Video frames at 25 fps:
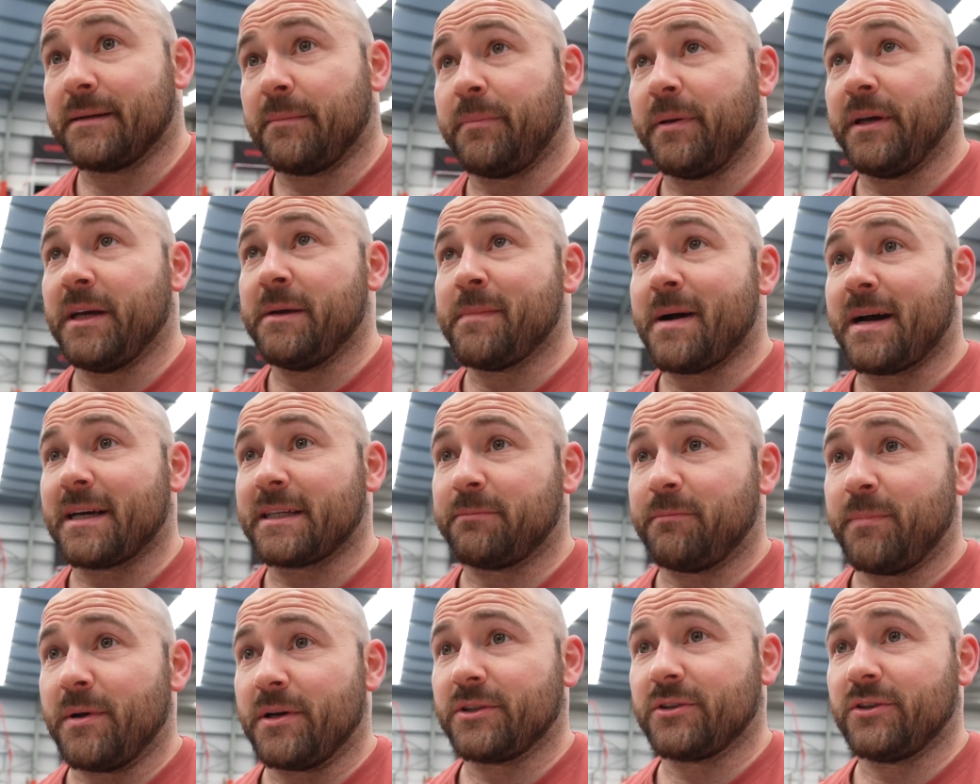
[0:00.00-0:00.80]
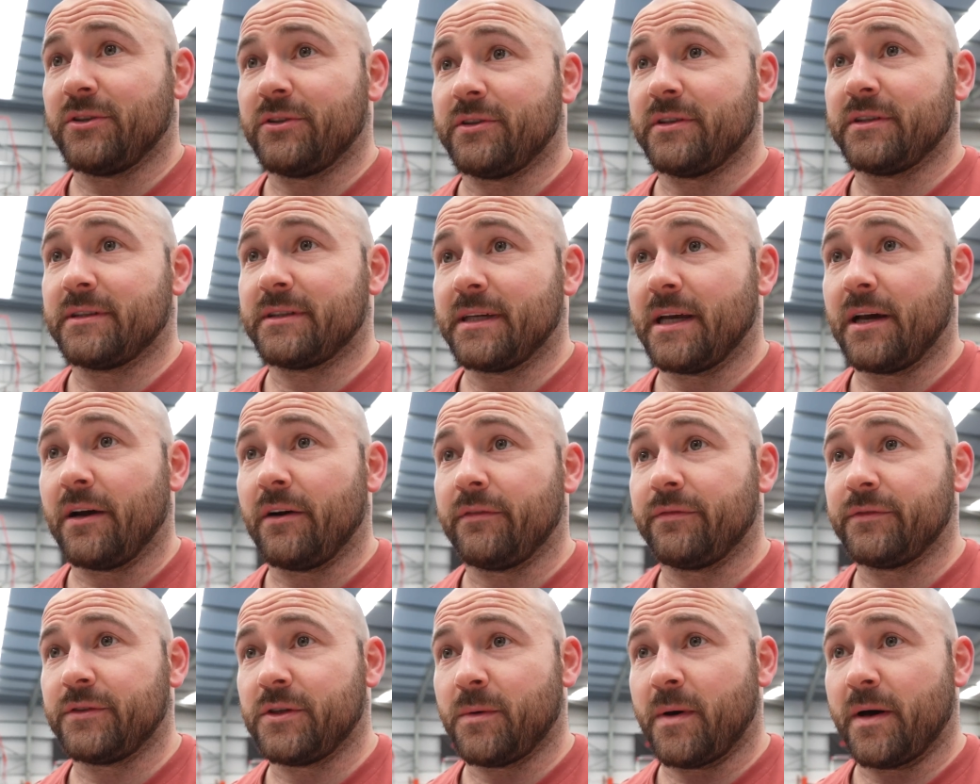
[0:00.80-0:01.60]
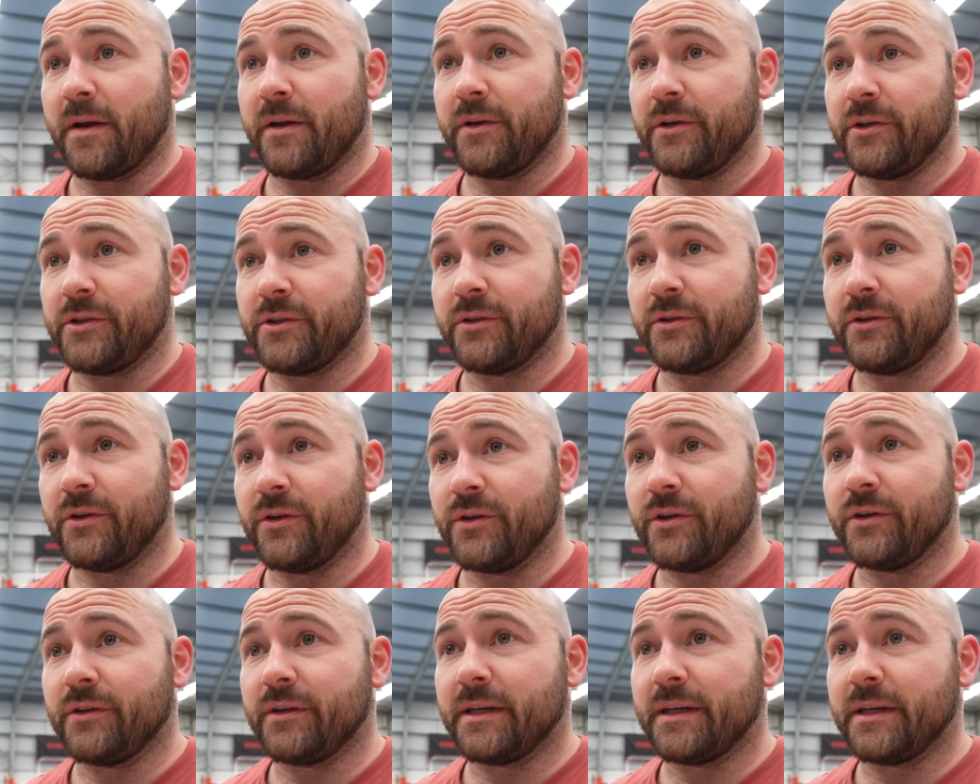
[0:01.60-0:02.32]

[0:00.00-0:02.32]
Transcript: a P-bar specialist yourself, Joanna, you should know